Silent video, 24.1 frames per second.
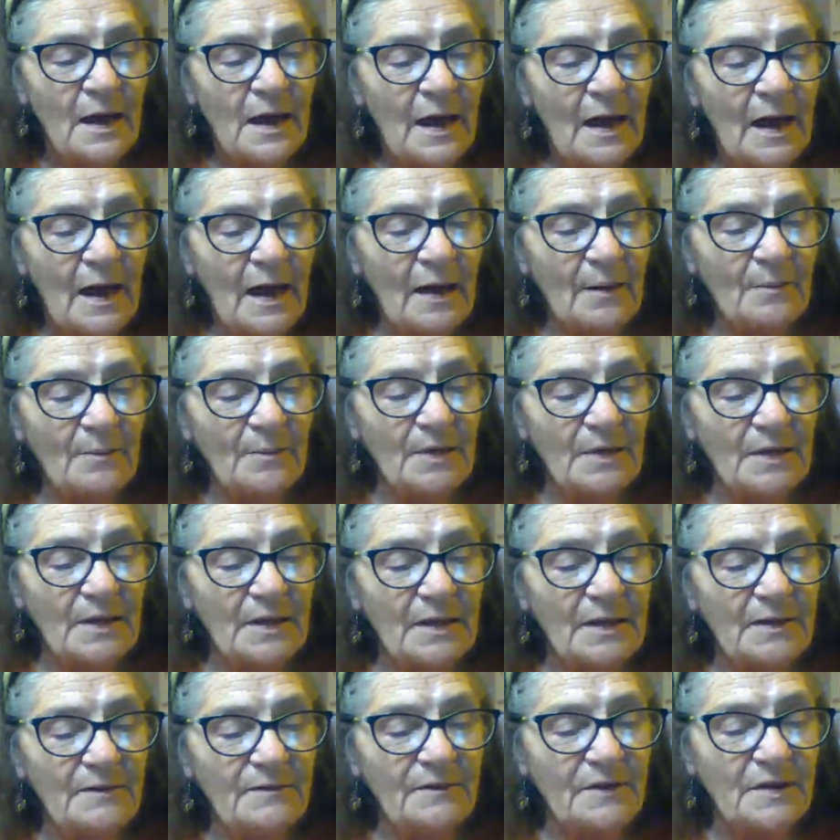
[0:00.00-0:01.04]
I
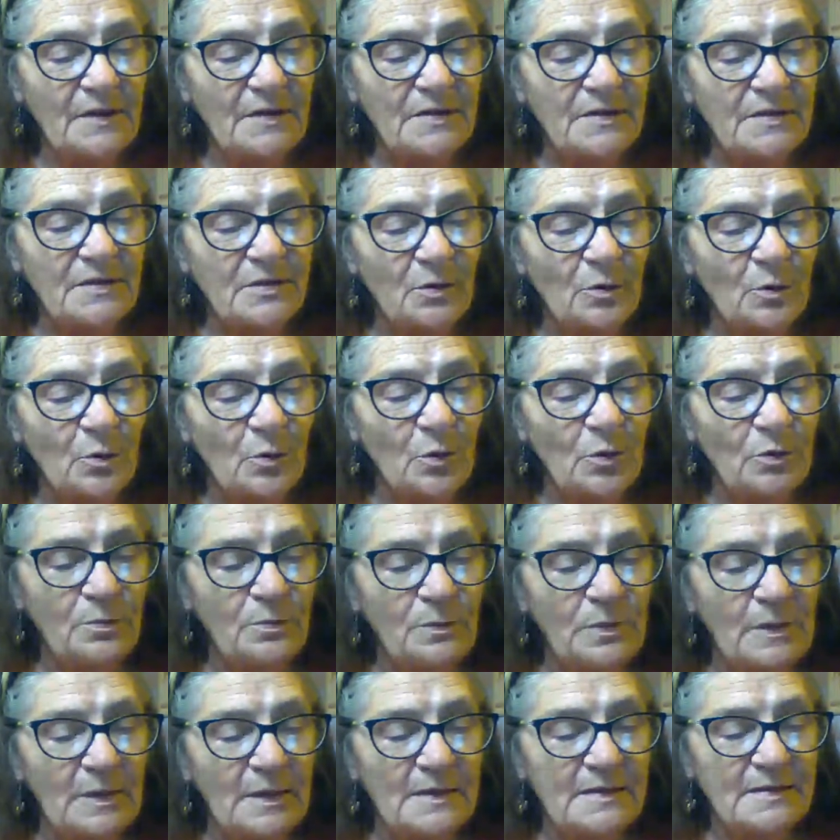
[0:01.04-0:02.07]
believed it until one
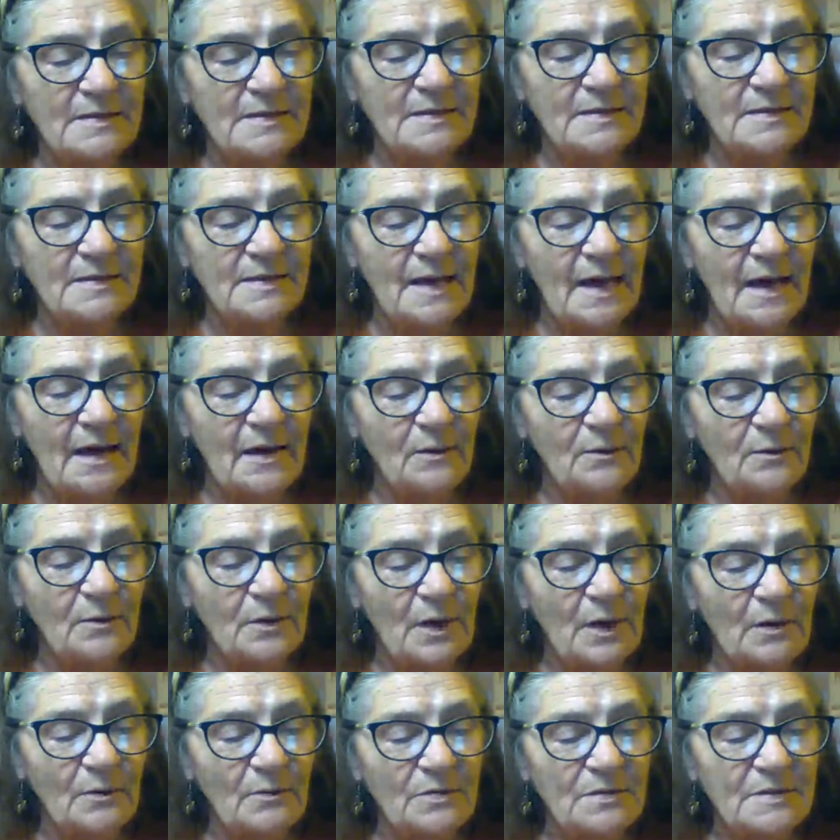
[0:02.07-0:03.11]
blessed day when
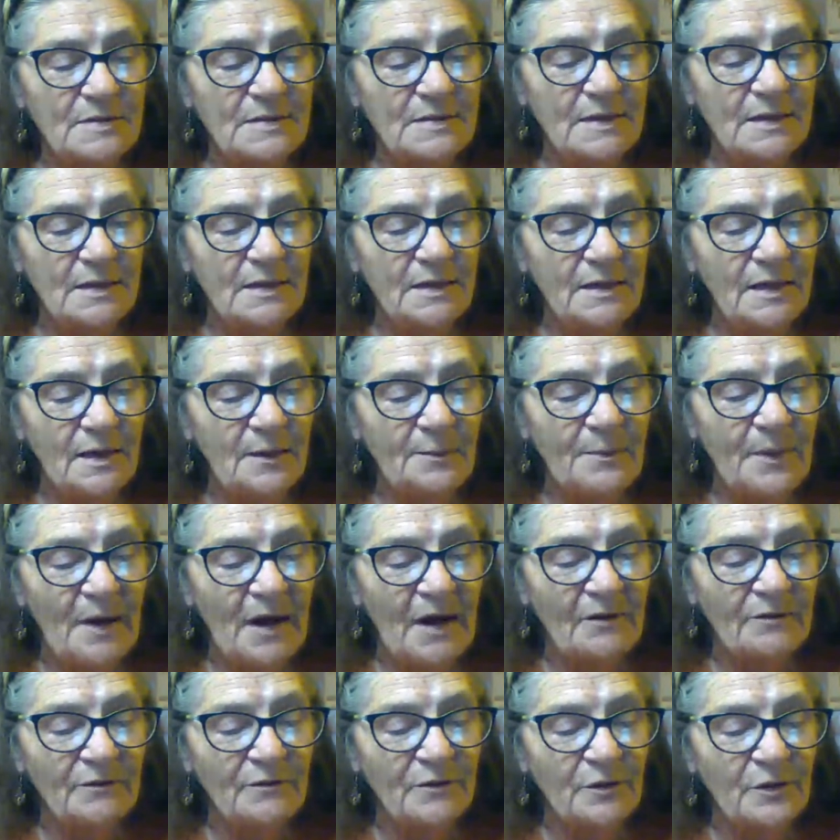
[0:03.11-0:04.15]
I was sitting up
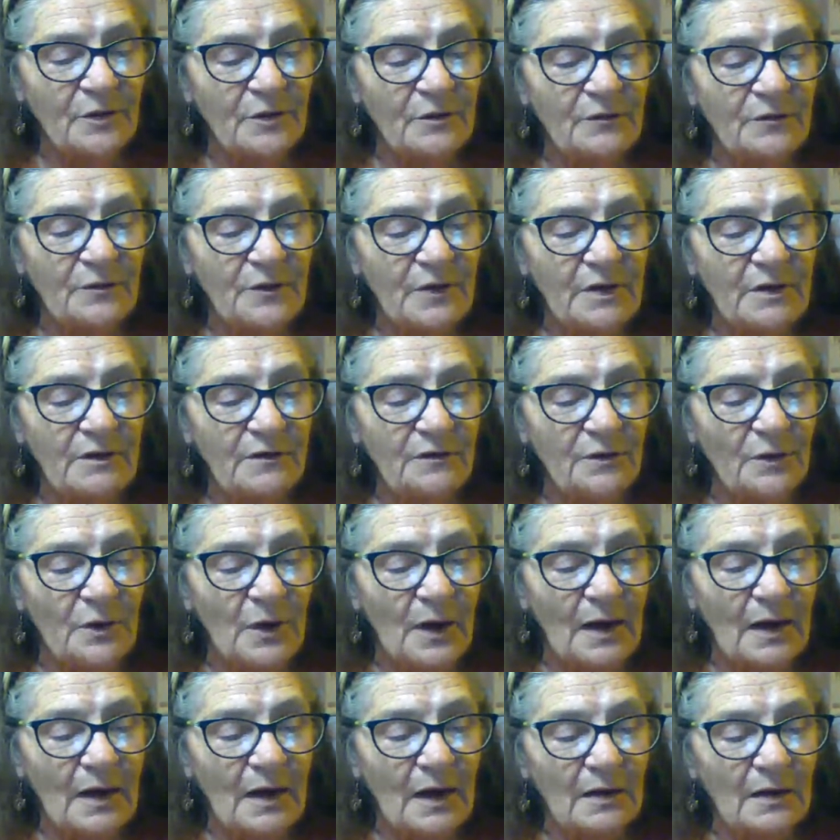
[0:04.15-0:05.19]
after the fever,
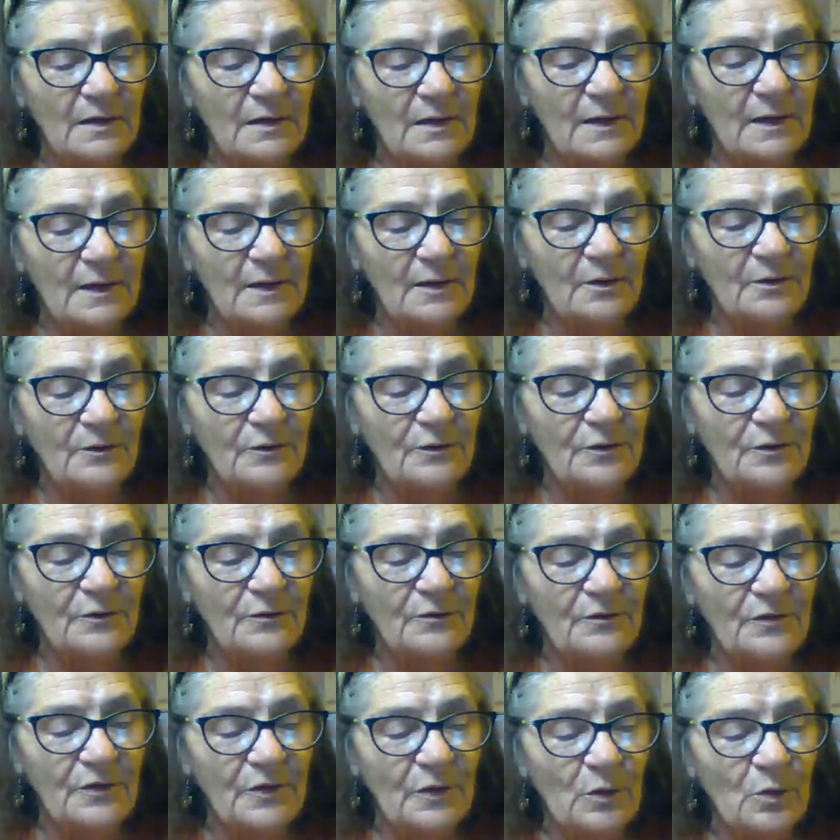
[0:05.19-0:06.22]
I got a letter from
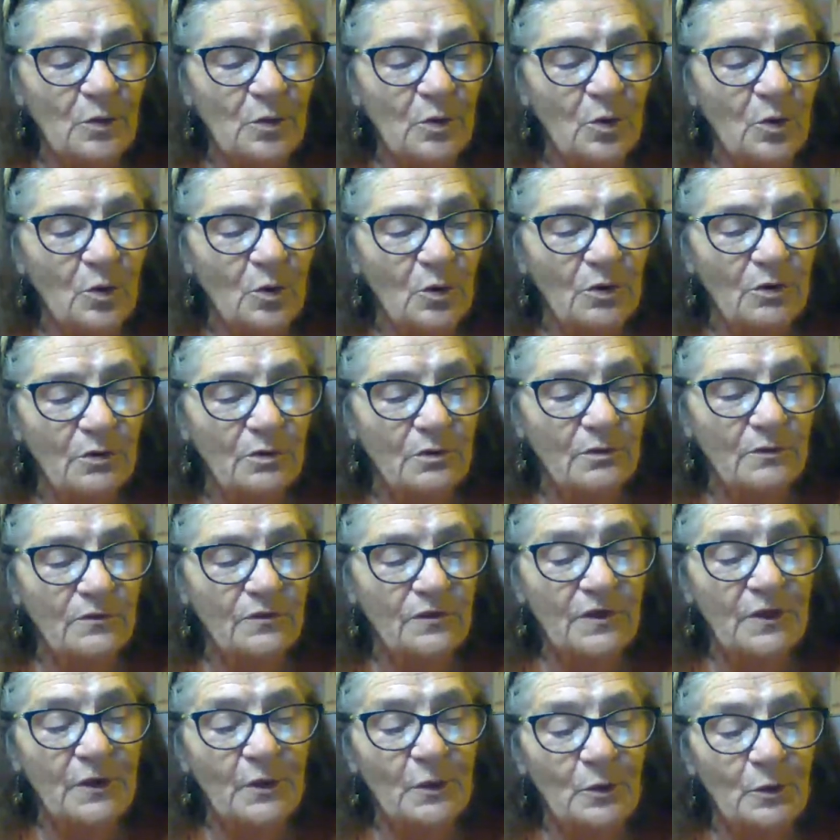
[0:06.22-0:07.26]
Phil
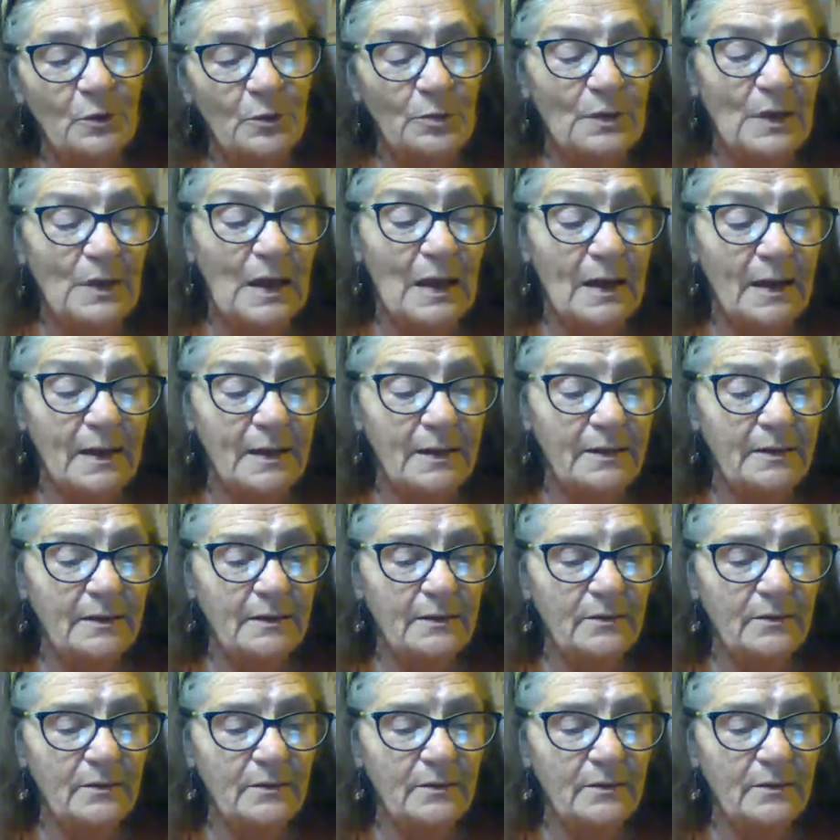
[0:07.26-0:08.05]
Blake.